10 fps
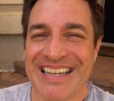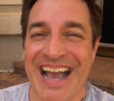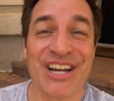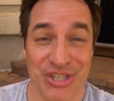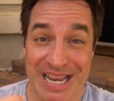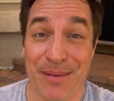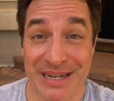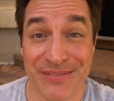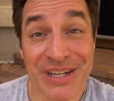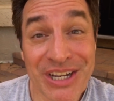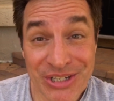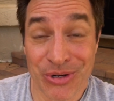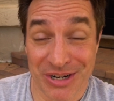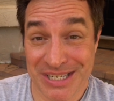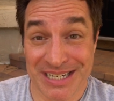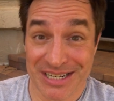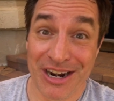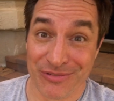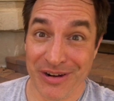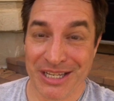Actually, how many of you are sick and
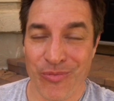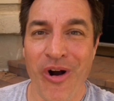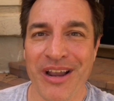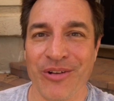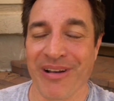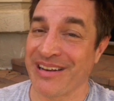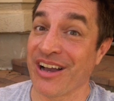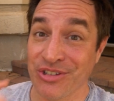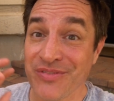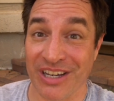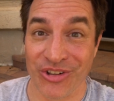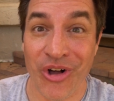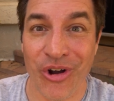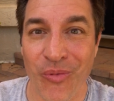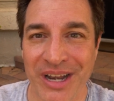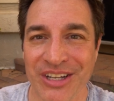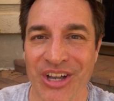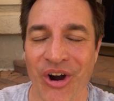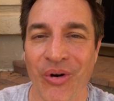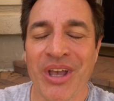tired of running and walking right now? You've got a long way to
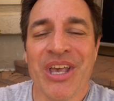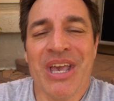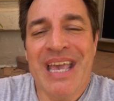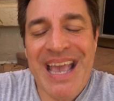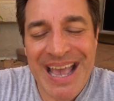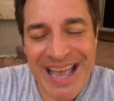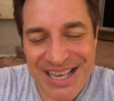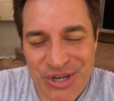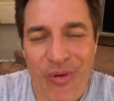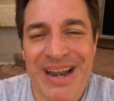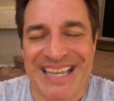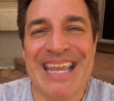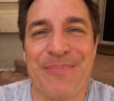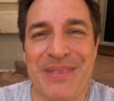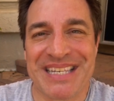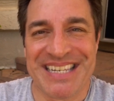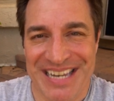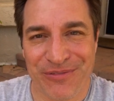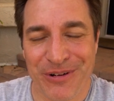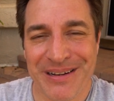go. As a way to keep this
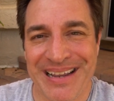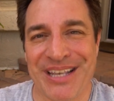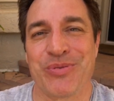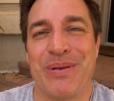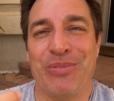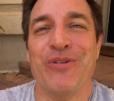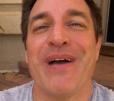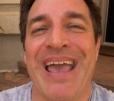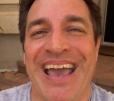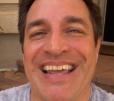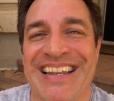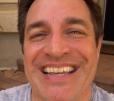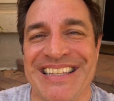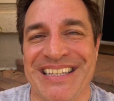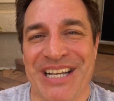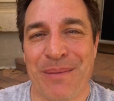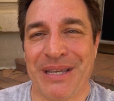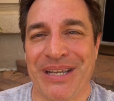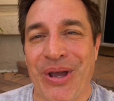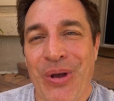different as we move ahead in the
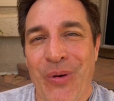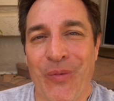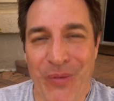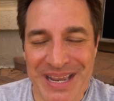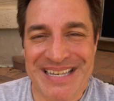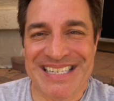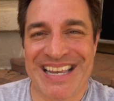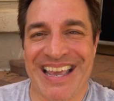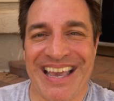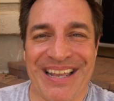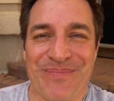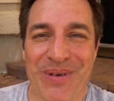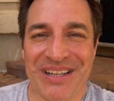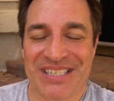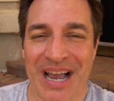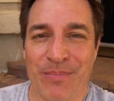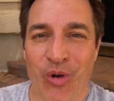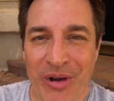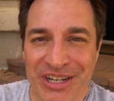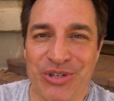coming weeks and months, I'm
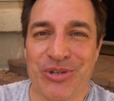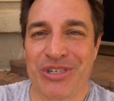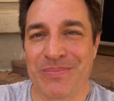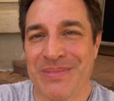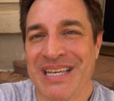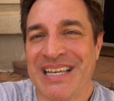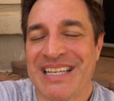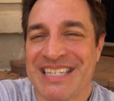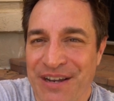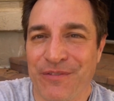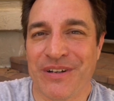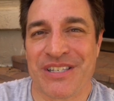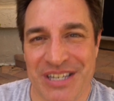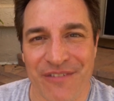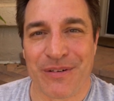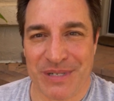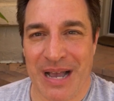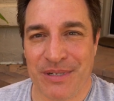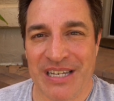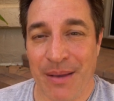going to do some different stuff from
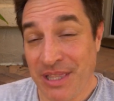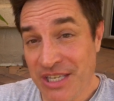time to time. And